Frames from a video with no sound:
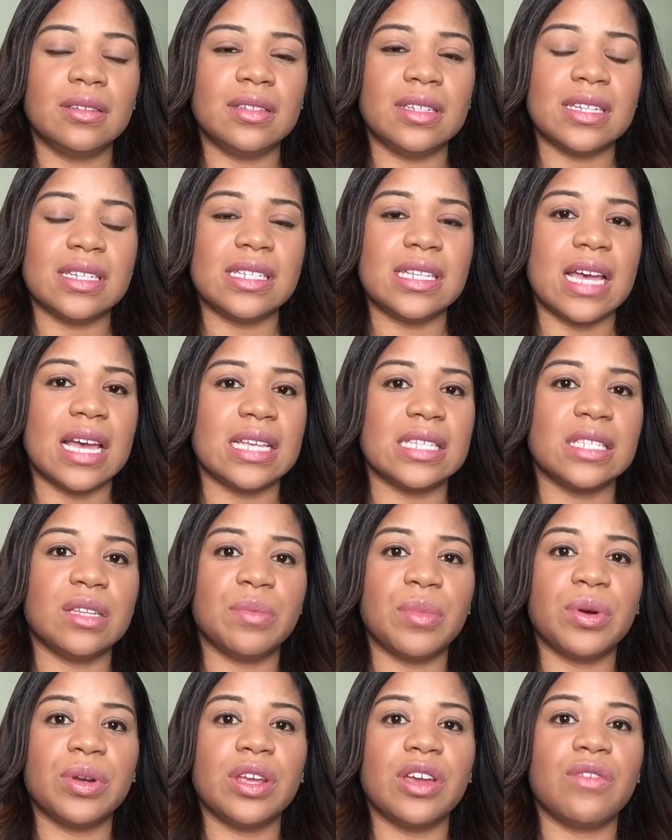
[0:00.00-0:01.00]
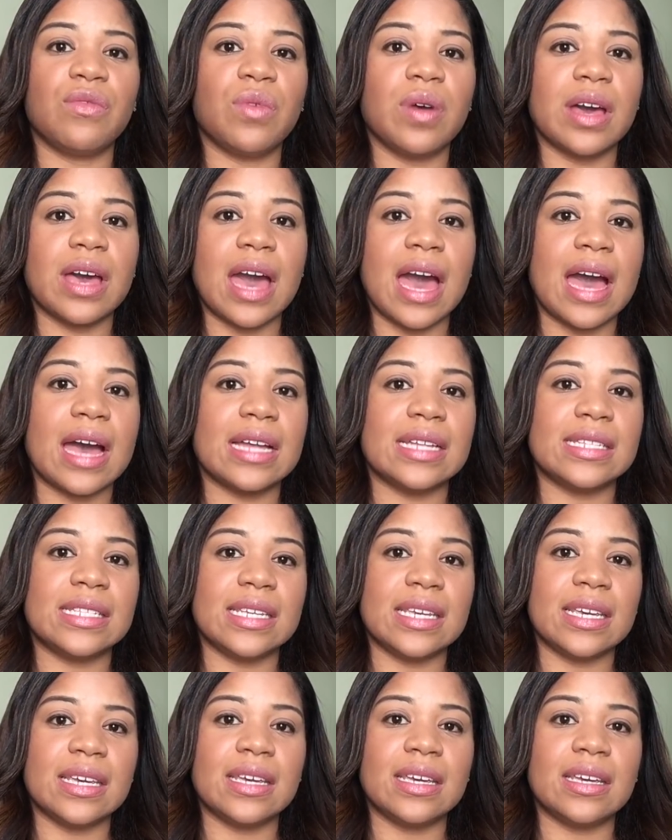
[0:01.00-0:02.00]
the testimony of what God
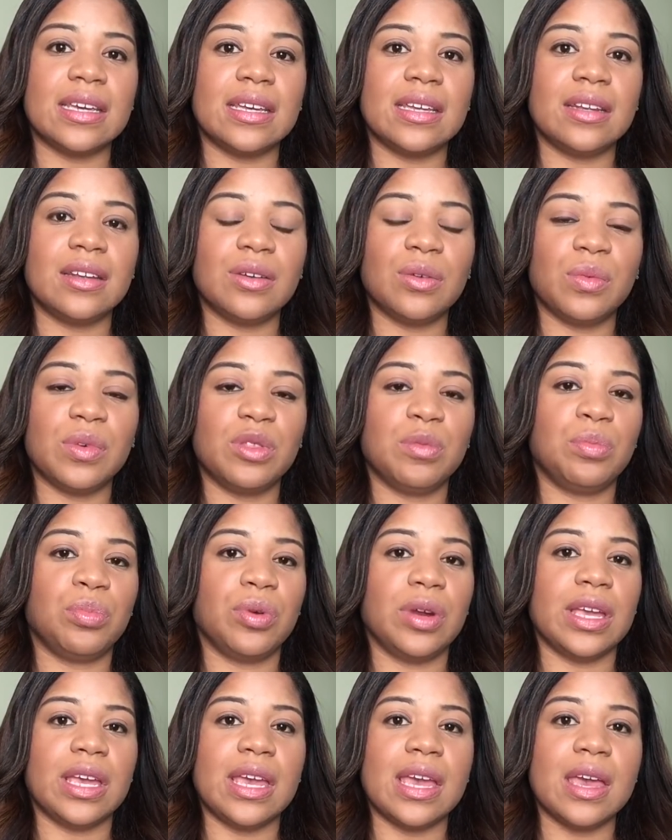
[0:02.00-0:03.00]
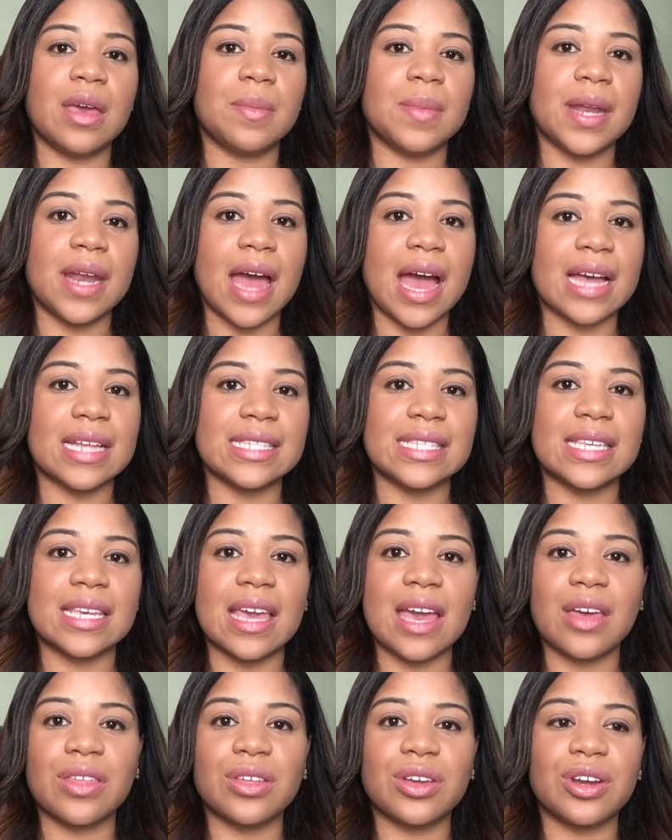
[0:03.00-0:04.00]
did with bringing him and I
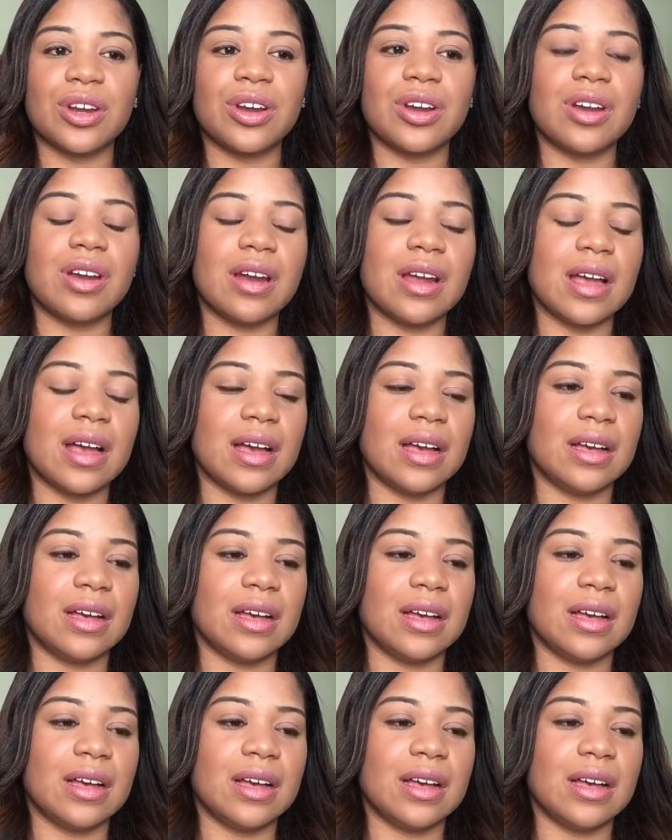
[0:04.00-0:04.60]
together,